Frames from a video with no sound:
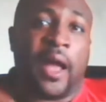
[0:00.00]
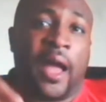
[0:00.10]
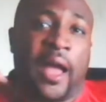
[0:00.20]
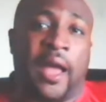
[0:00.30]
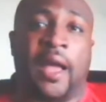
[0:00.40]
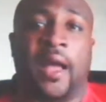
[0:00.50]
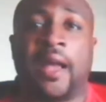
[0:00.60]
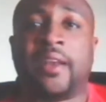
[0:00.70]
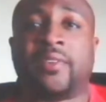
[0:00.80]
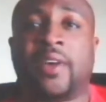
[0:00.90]

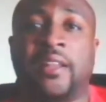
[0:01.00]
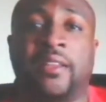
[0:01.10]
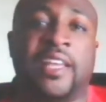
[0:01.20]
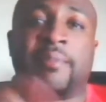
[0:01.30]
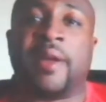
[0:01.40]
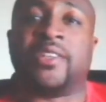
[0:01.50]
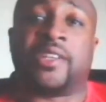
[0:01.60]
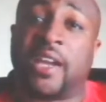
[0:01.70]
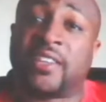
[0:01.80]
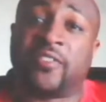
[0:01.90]
I decided to take my
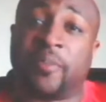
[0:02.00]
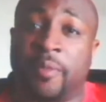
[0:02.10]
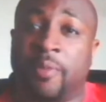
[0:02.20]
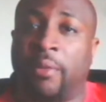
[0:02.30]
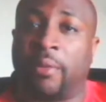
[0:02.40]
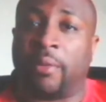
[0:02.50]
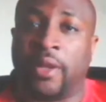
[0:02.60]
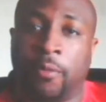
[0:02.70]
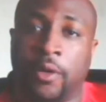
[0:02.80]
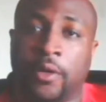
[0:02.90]
education from Empower
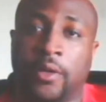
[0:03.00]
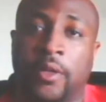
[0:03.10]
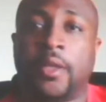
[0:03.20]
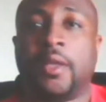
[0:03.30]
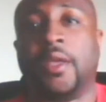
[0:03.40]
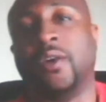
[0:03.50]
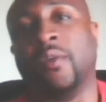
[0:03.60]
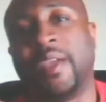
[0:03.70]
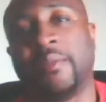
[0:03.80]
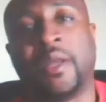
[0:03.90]
Network
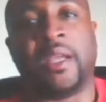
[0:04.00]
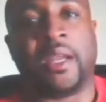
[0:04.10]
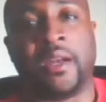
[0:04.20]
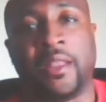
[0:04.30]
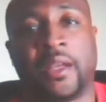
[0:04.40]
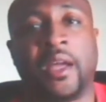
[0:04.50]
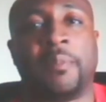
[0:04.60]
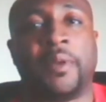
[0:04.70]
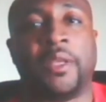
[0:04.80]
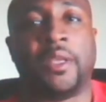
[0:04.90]
and go make money at
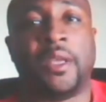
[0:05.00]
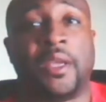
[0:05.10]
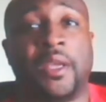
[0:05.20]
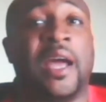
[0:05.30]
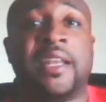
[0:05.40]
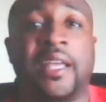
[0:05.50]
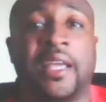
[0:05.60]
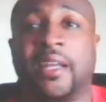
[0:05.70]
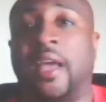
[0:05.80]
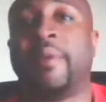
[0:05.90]
another company, and
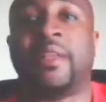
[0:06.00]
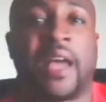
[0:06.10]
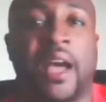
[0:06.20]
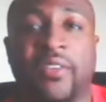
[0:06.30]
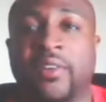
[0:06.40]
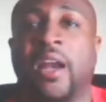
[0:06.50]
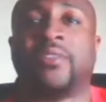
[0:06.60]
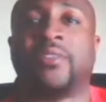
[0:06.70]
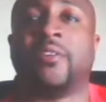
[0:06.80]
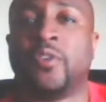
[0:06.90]
I did. I made
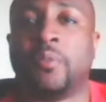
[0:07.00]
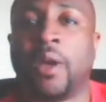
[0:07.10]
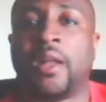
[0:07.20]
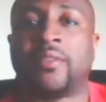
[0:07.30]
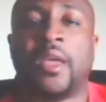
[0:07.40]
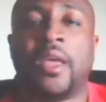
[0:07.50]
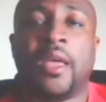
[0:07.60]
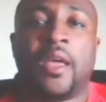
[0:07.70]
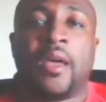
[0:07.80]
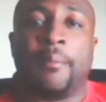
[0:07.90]
$1,000 in a few months,
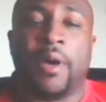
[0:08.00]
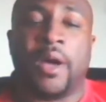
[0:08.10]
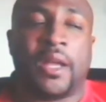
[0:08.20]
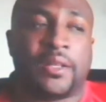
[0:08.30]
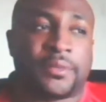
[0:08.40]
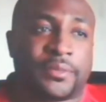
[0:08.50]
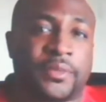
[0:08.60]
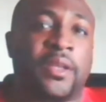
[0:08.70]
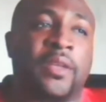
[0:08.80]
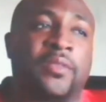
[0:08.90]
but
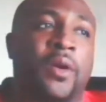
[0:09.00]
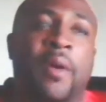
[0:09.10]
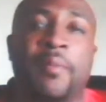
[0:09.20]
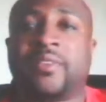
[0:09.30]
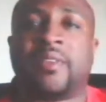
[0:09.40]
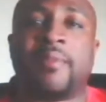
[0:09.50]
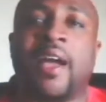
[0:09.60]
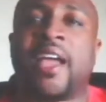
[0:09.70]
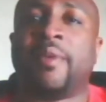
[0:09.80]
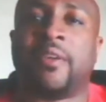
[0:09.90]
and so I missed
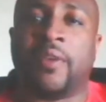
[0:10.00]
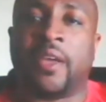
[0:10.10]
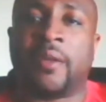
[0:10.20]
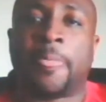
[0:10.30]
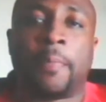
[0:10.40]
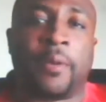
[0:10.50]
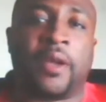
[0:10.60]
the Miami event